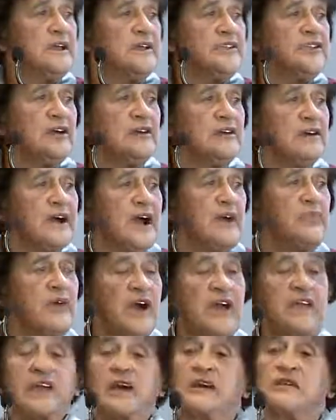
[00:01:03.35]
So up
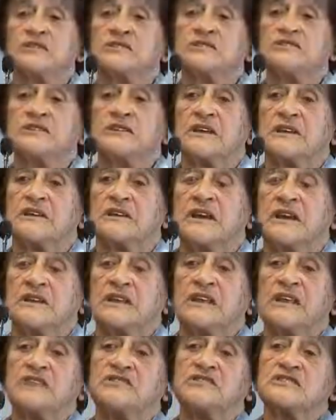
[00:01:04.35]
I go t
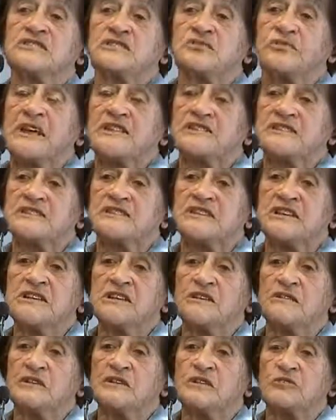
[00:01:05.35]
and get to this place at ten
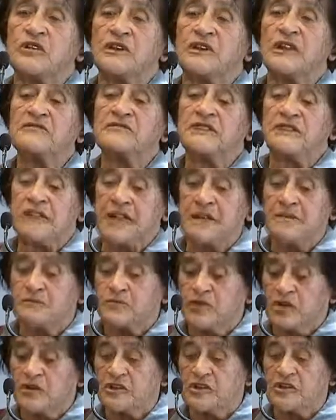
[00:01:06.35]
o'clock on a lovely day,
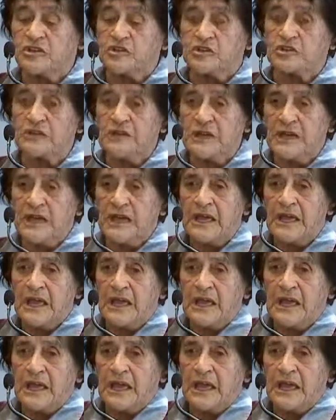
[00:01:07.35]
knock on the door,
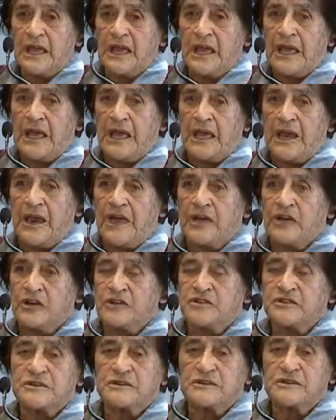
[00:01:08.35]
and I
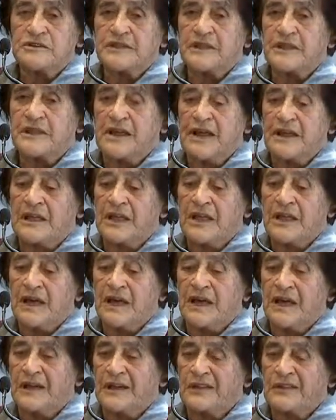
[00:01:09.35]
got
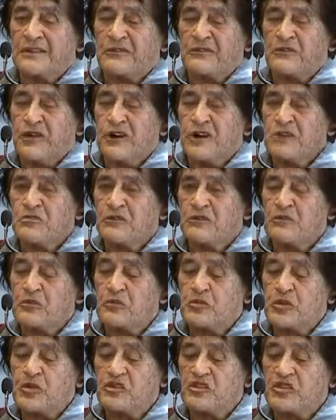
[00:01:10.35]
the volume of
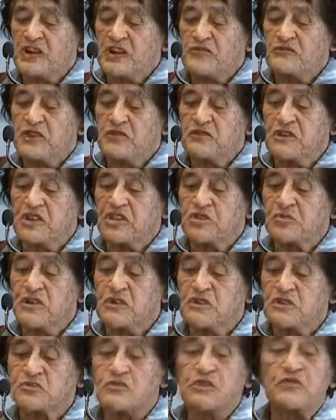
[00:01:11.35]
abuse that I've never
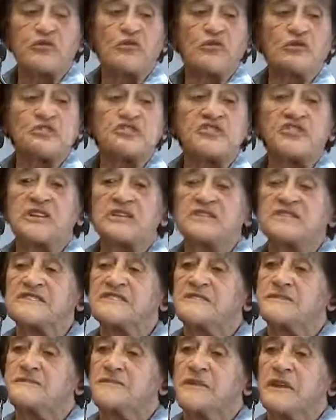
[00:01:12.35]
experienced before or
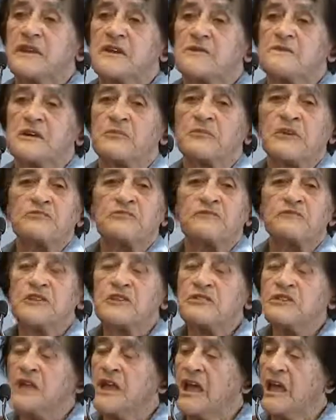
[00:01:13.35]
since from a
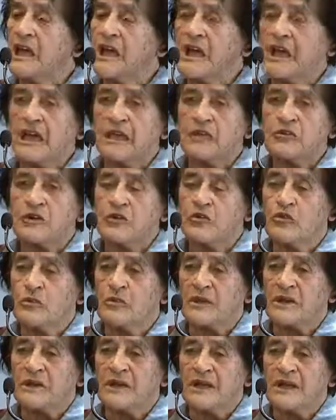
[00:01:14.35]
very angry
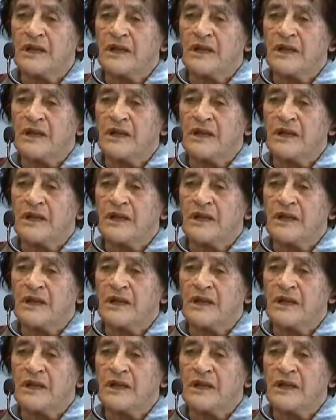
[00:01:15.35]
woman,